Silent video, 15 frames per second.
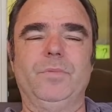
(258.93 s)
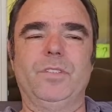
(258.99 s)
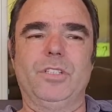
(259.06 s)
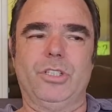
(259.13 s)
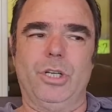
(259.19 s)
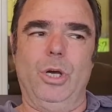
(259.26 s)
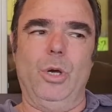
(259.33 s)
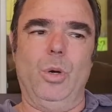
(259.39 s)

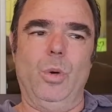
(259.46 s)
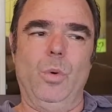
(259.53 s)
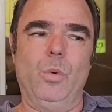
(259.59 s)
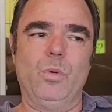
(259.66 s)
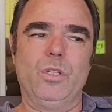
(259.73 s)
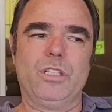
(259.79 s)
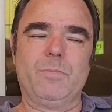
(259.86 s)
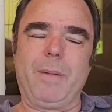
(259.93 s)
so
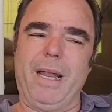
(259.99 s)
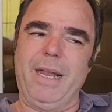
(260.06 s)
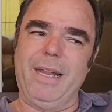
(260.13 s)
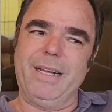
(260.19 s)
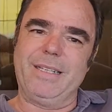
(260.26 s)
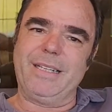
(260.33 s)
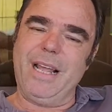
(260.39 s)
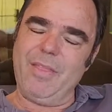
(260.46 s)

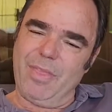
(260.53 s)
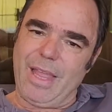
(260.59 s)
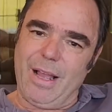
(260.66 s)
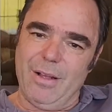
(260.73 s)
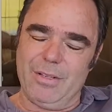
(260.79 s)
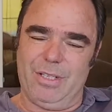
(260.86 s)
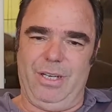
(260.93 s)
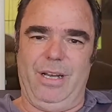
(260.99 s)
spending
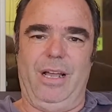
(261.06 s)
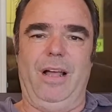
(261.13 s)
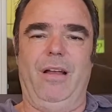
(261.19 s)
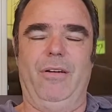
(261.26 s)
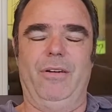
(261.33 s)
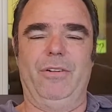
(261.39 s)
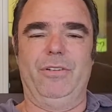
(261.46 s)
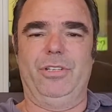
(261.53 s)

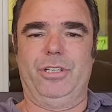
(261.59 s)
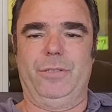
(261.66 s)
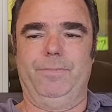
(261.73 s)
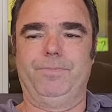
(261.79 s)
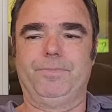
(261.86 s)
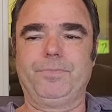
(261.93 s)
$10,000